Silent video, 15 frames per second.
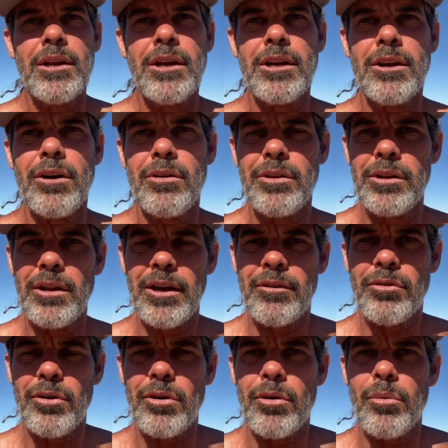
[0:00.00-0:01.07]
You know, like
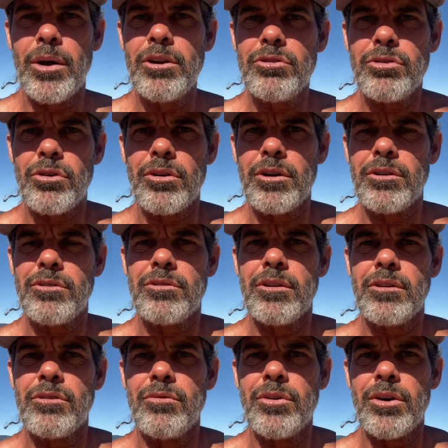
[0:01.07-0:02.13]
for a racer, it's
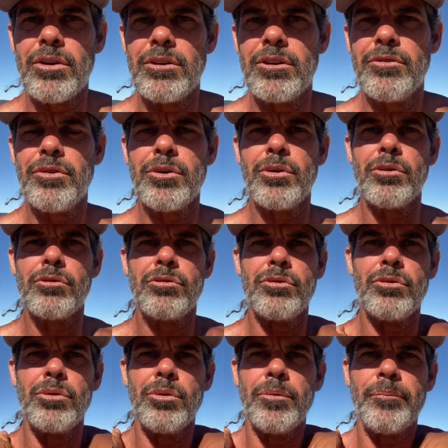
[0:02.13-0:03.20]
very difficult
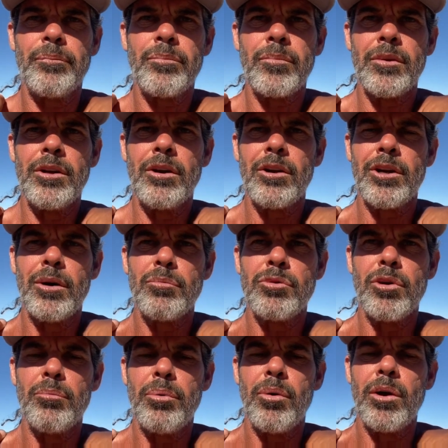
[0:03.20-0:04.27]
to, you know, come
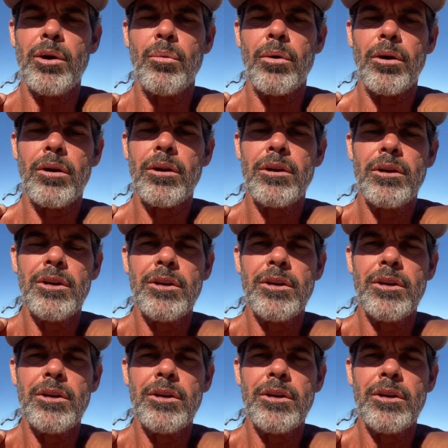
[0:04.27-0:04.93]
to a point where